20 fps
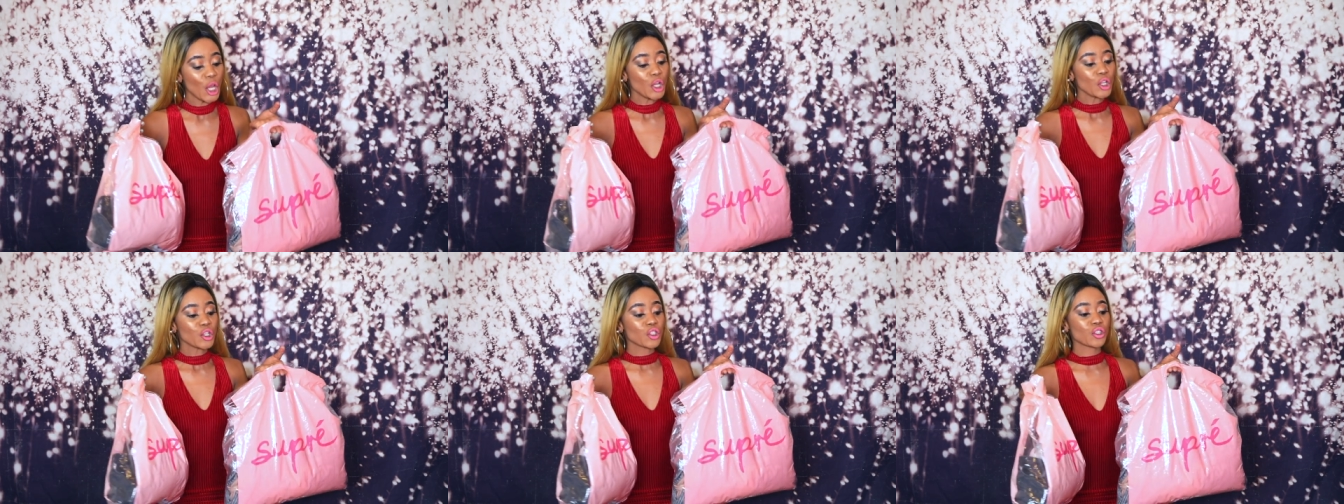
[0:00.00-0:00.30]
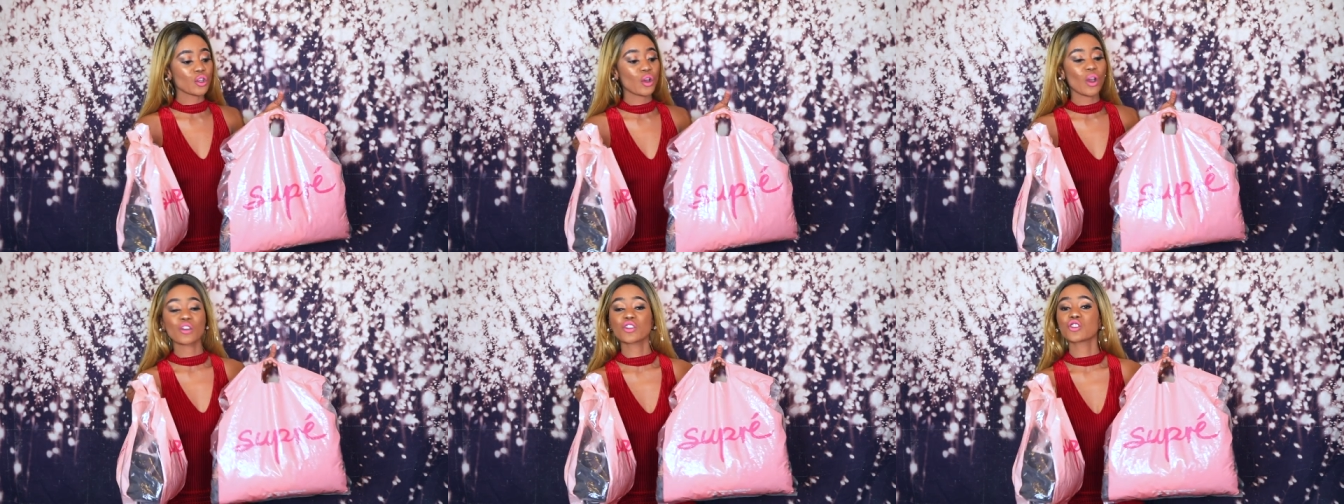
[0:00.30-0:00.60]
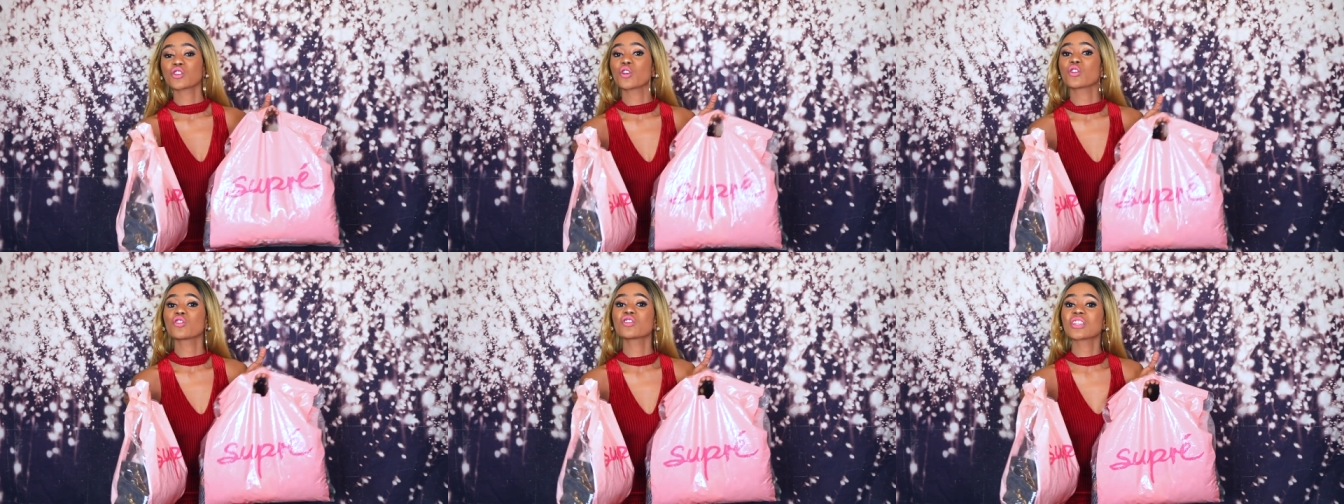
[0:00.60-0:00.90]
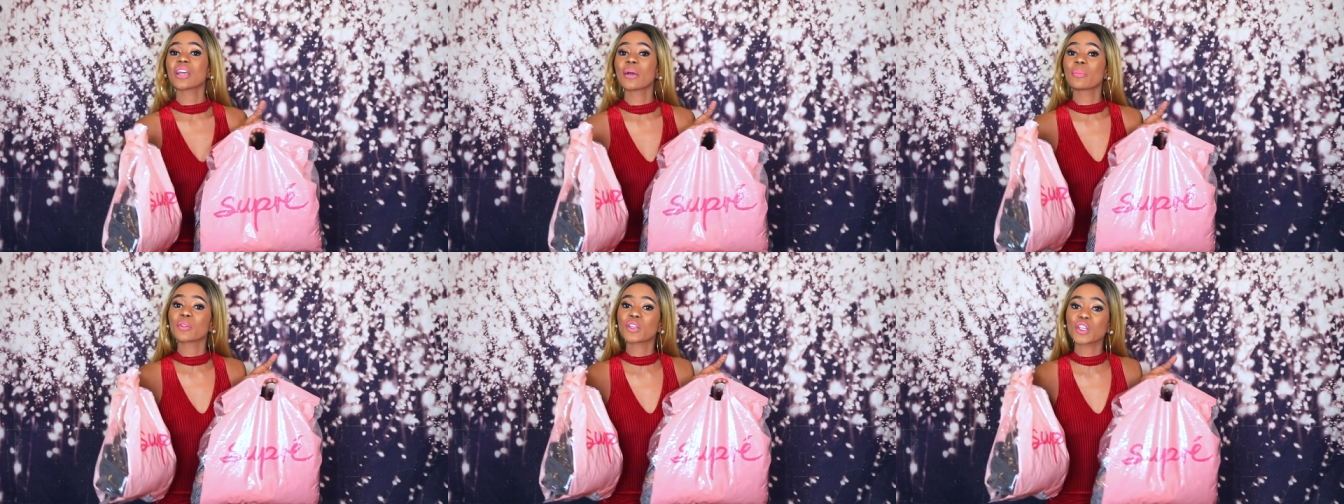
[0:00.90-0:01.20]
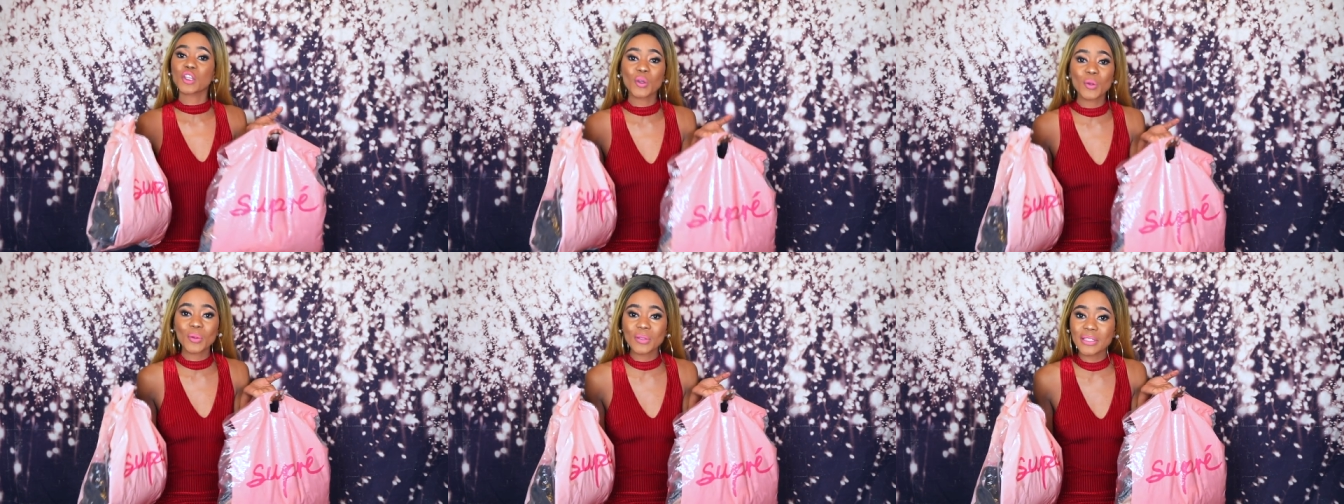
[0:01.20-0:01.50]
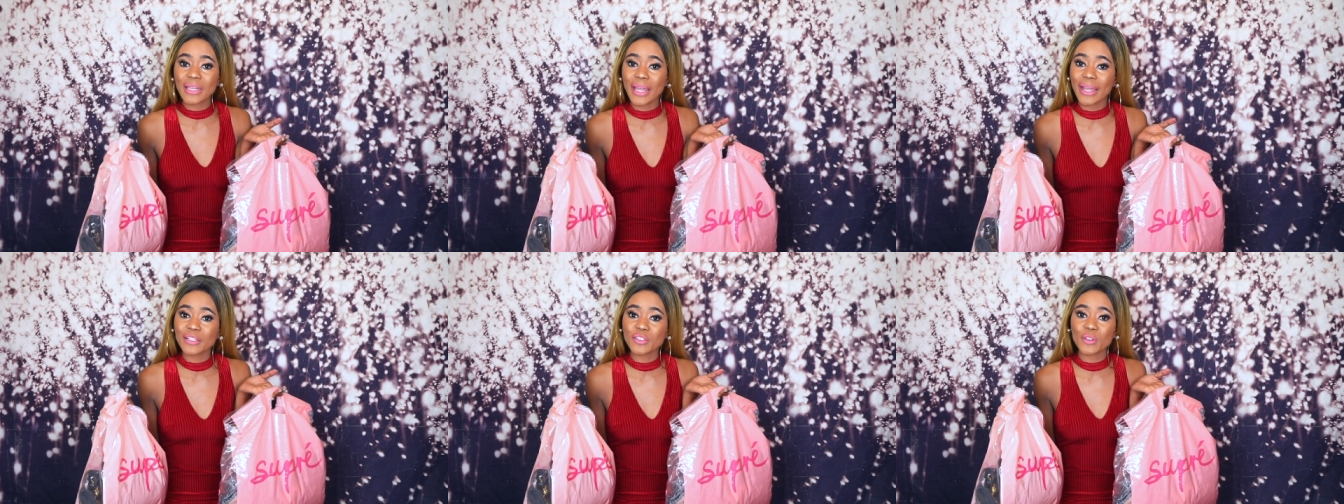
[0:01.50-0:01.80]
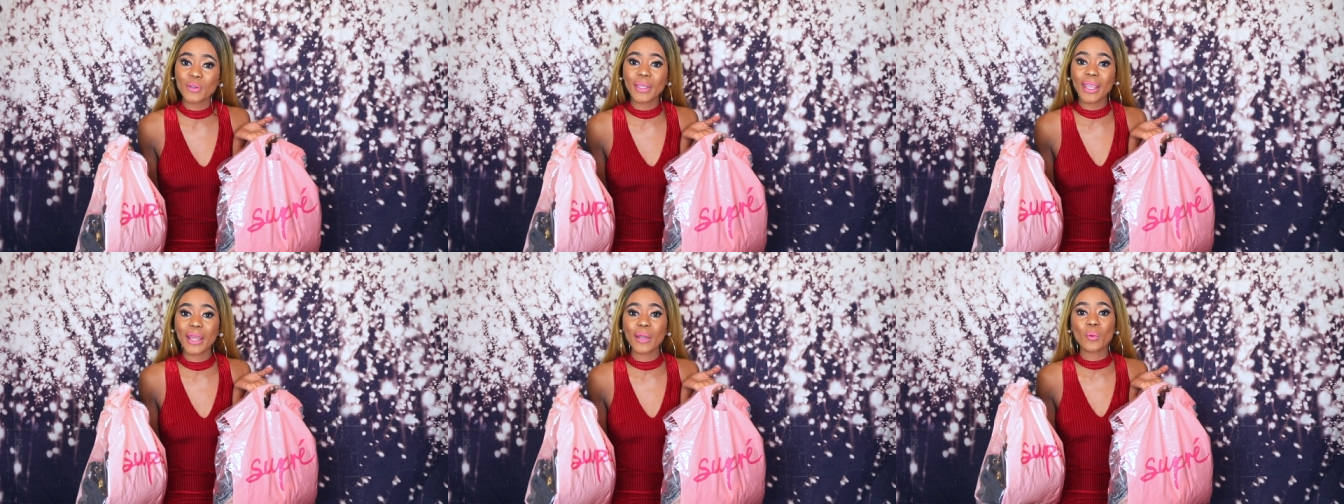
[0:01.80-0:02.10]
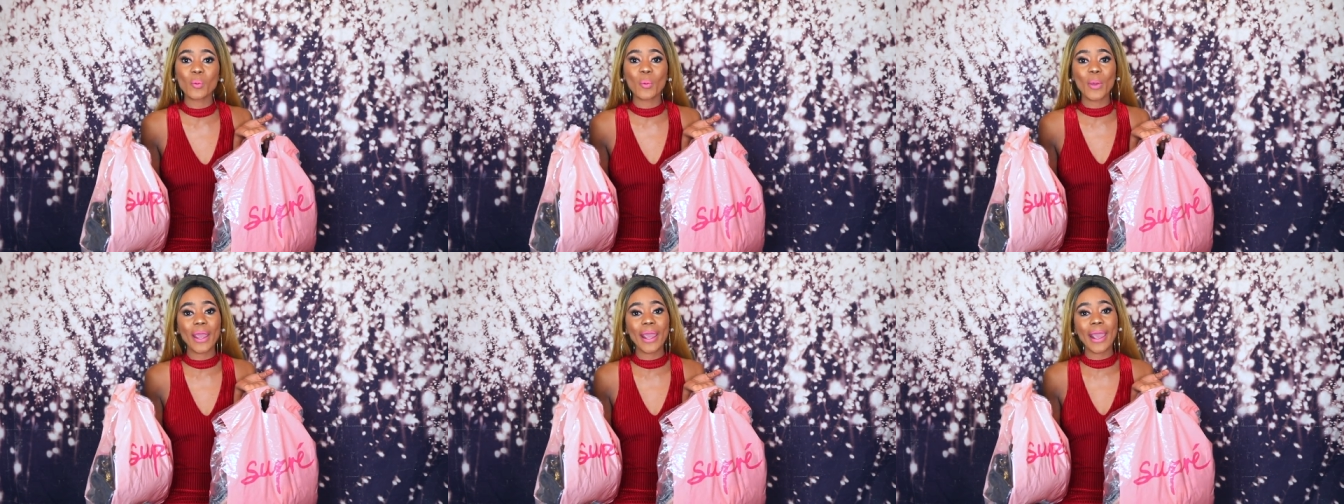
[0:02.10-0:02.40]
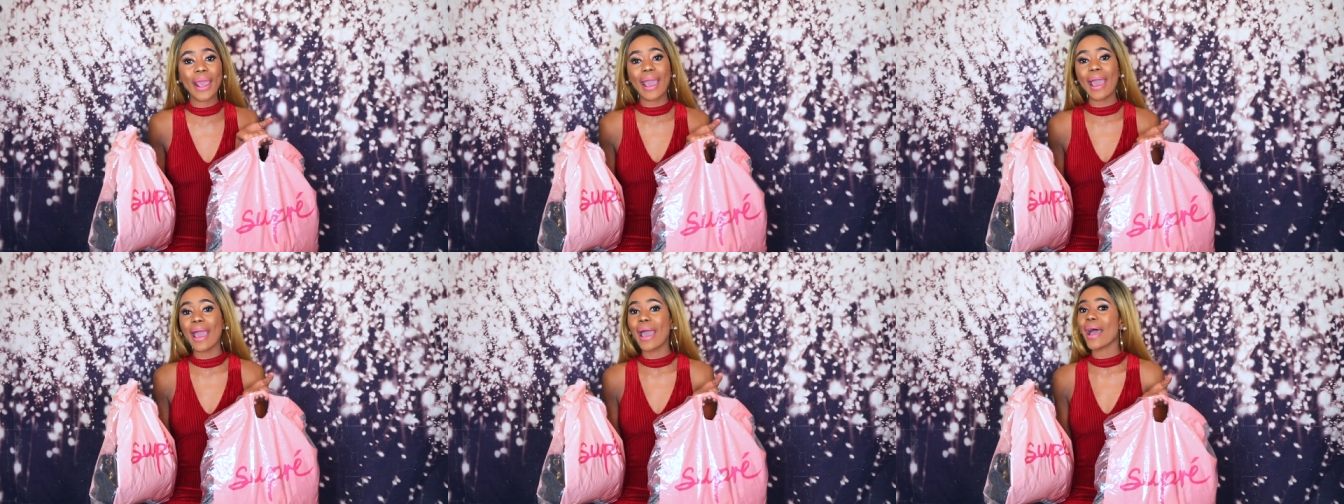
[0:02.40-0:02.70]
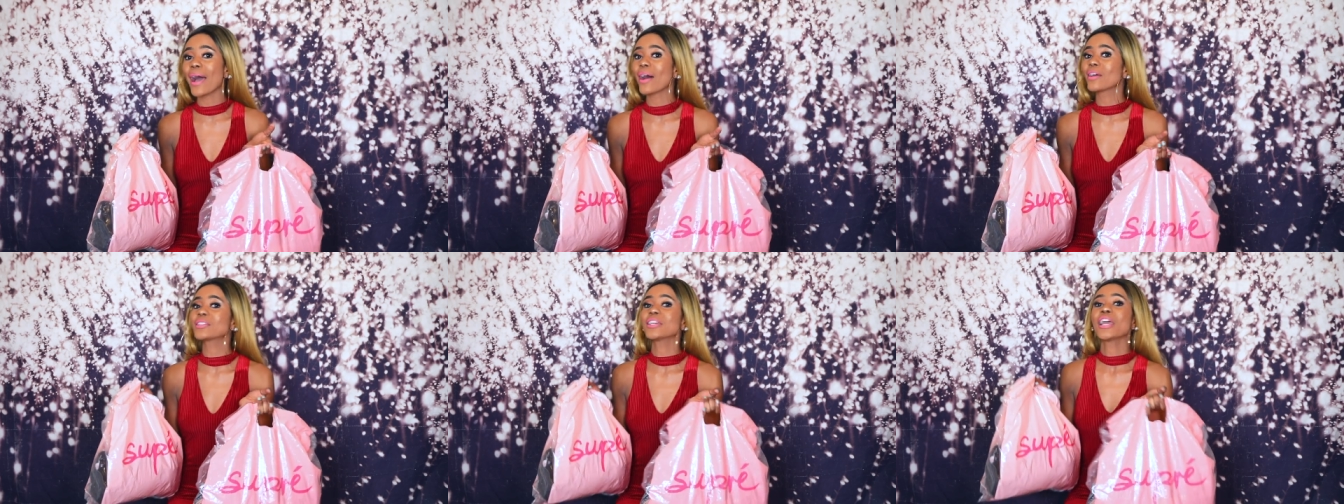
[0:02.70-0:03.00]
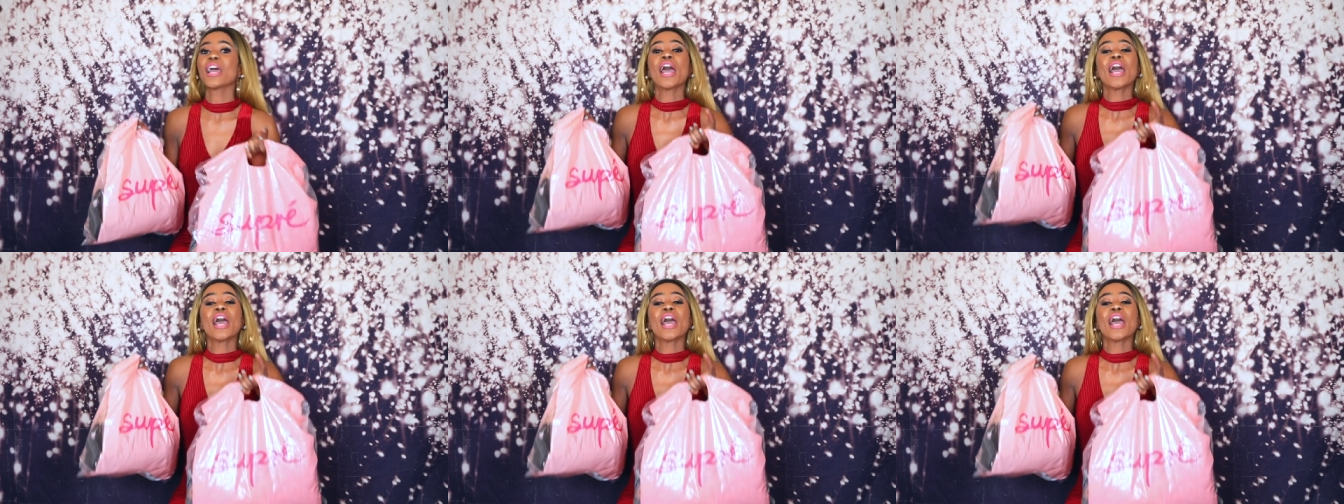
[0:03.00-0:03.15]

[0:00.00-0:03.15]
So I'll show you some cute that you can wear out